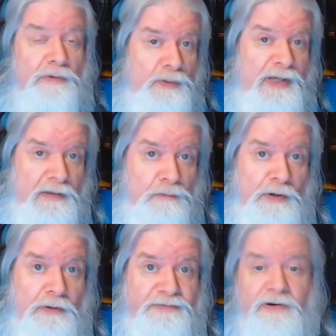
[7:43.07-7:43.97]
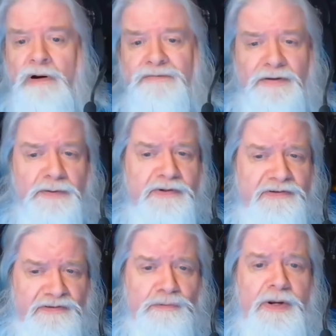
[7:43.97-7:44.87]
who in the realms are found in
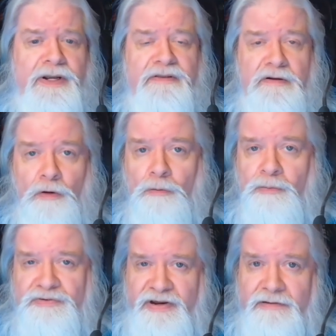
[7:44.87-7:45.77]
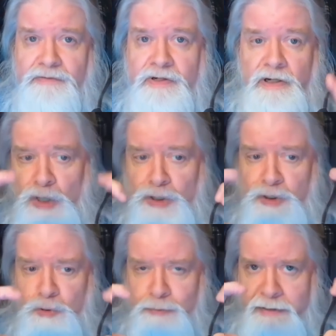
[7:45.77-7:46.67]
strength in almost every
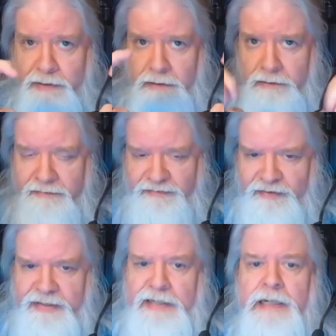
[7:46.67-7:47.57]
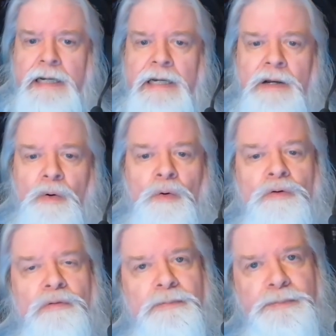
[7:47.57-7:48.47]
human city,
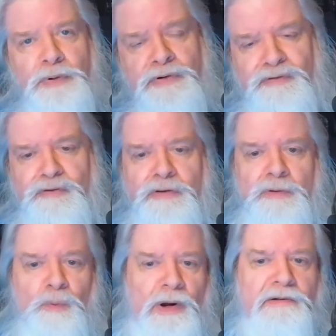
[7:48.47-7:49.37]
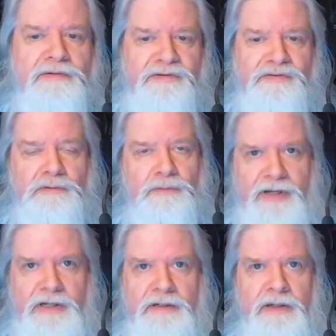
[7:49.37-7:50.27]
or a push to the wildest
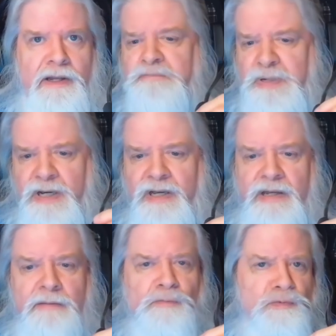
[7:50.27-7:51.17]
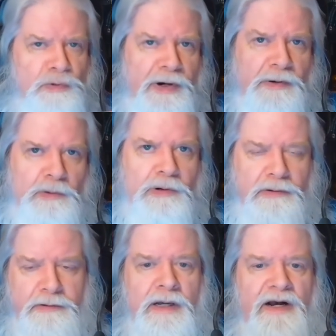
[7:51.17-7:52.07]
terrain and became rarer.
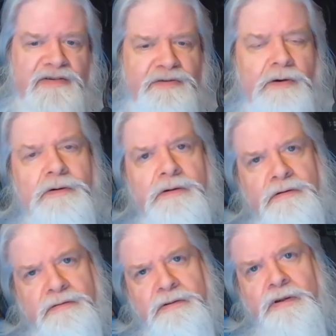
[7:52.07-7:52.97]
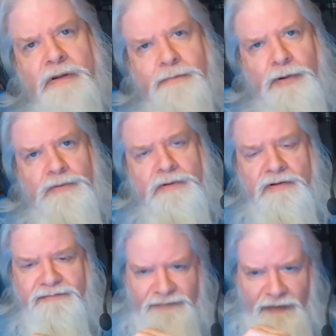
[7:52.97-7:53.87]
I started to think about the
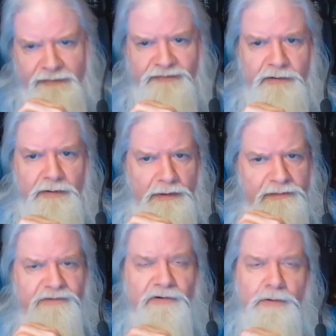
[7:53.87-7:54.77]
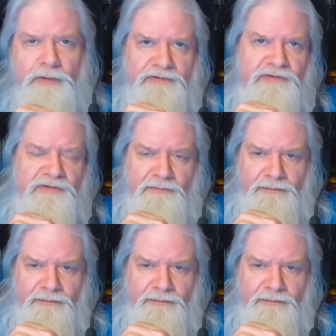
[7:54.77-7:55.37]
effects and consequences of